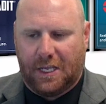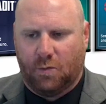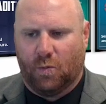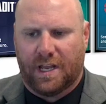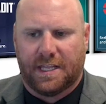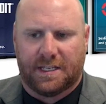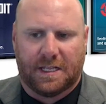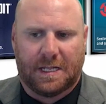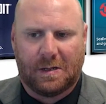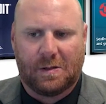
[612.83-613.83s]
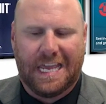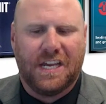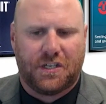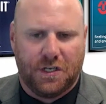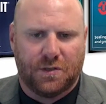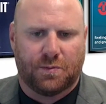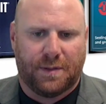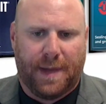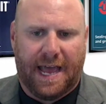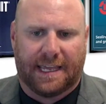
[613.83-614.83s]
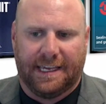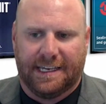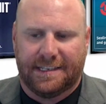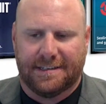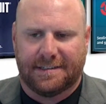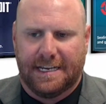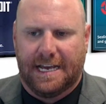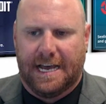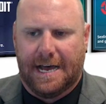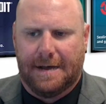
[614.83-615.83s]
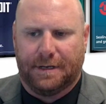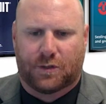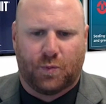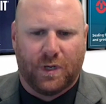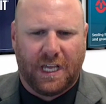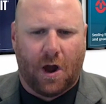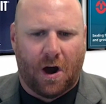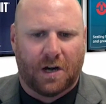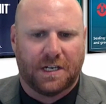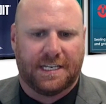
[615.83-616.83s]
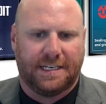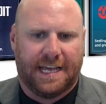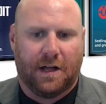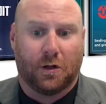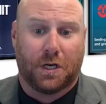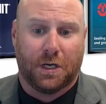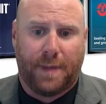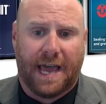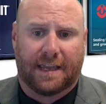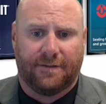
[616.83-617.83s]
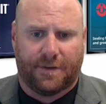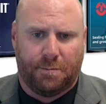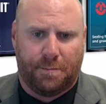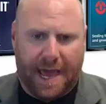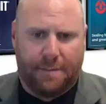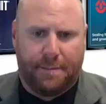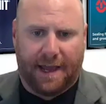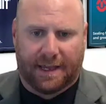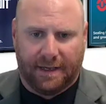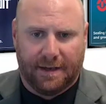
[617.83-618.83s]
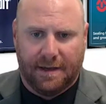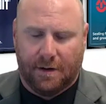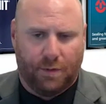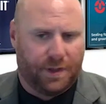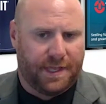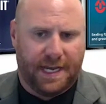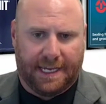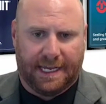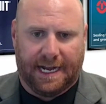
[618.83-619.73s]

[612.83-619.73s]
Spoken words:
one of the issues with packing is it's really hard to tell good packing from bad packing with the naked eye.